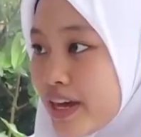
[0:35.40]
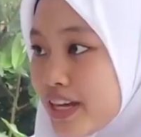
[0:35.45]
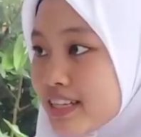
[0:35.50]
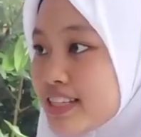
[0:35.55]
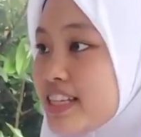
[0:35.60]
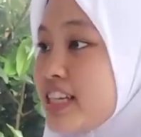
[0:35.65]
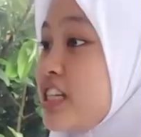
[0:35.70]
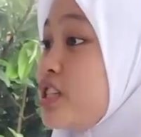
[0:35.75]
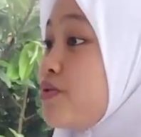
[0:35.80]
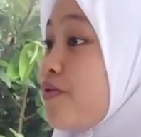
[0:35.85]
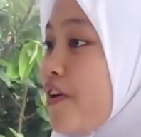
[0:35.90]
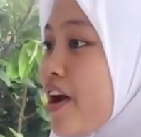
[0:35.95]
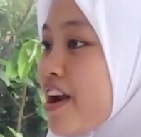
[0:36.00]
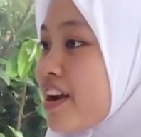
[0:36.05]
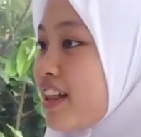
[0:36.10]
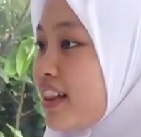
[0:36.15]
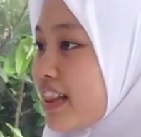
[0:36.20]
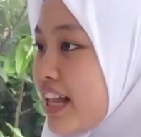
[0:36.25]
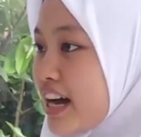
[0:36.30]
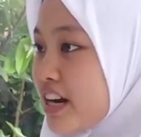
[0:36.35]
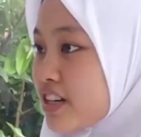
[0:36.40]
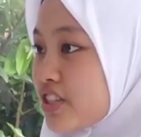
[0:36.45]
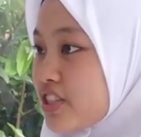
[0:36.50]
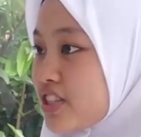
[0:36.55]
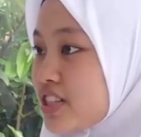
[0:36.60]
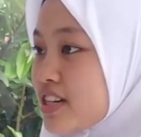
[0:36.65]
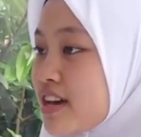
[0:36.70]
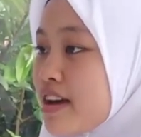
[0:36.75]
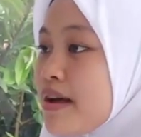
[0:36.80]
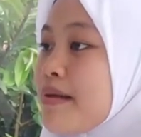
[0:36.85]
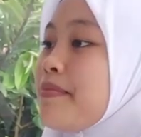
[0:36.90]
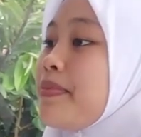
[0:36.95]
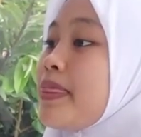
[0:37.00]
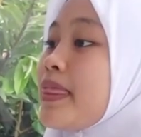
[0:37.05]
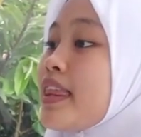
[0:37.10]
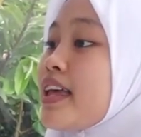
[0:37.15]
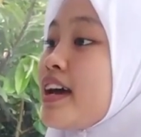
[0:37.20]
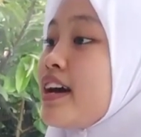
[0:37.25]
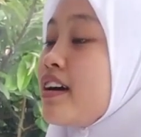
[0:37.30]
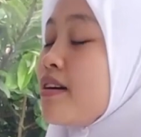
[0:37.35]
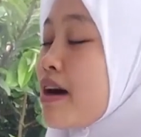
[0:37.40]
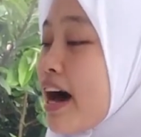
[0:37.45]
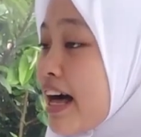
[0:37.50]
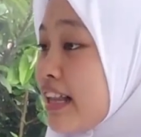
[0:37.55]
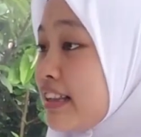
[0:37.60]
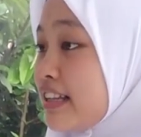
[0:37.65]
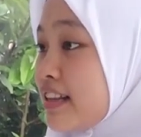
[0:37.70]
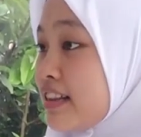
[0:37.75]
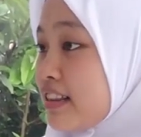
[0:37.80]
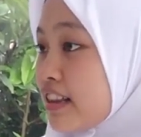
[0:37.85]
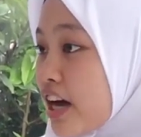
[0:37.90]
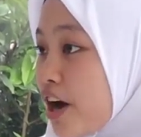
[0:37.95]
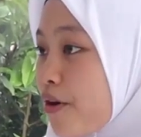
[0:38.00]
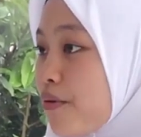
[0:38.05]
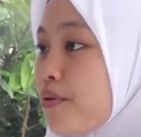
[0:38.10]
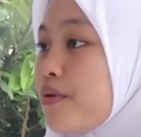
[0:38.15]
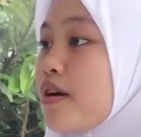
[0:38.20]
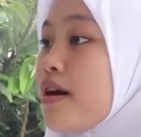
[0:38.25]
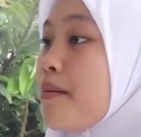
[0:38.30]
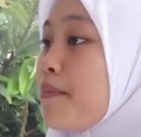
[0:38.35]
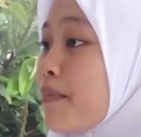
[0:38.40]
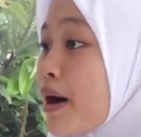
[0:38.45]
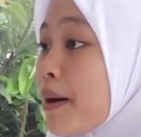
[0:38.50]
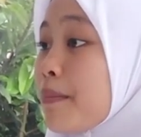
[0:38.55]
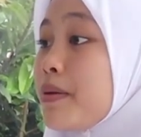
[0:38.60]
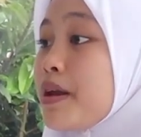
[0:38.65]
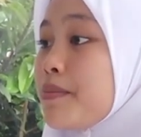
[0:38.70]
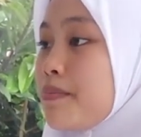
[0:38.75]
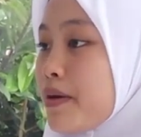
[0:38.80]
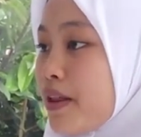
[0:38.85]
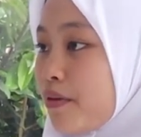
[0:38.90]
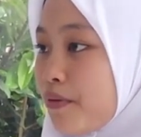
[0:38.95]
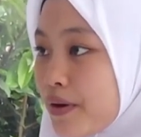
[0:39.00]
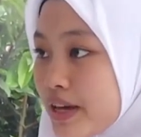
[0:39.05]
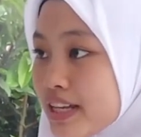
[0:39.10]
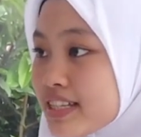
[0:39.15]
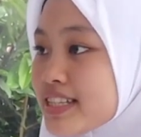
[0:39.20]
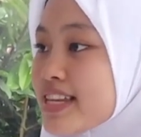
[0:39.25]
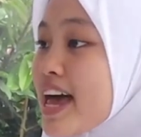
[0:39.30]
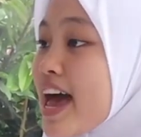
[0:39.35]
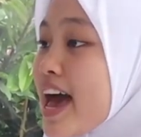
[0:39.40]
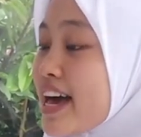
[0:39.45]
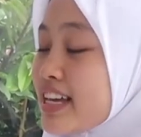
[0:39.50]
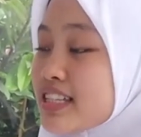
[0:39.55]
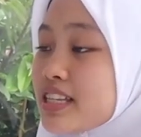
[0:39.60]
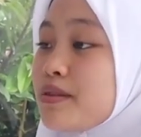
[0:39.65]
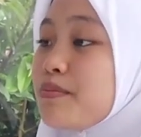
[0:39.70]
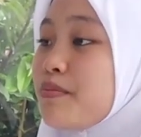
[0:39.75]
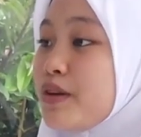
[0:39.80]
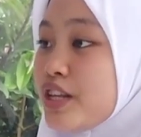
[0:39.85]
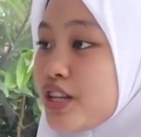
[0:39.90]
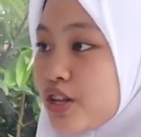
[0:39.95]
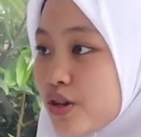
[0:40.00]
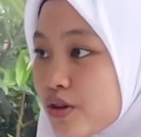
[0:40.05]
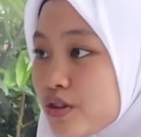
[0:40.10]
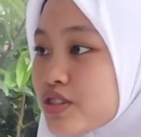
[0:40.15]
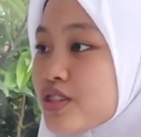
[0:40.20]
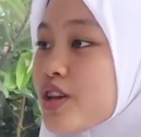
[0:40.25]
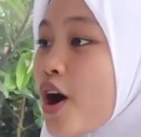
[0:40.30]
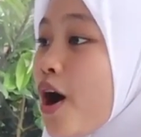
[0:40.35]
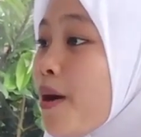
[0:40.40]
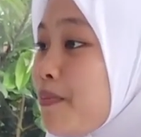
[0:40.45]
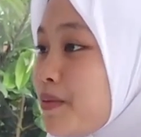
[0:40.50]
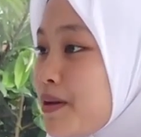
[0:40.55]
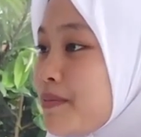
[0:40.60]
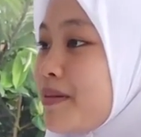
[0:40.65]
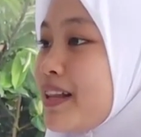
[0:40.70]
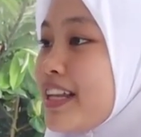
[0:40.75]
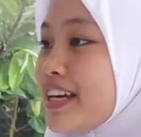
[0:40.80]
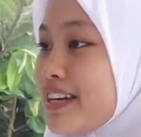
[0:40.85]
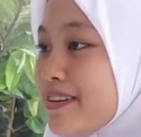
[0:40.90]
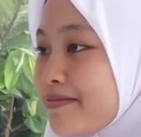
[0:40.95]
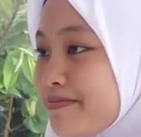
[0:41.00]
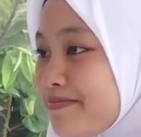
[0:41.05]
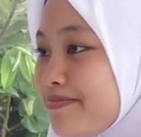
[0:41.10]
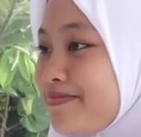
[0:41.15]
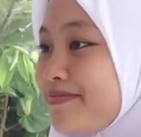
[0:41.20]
waste is very large. Until now, mung bean peel waste hasn't been used optimally.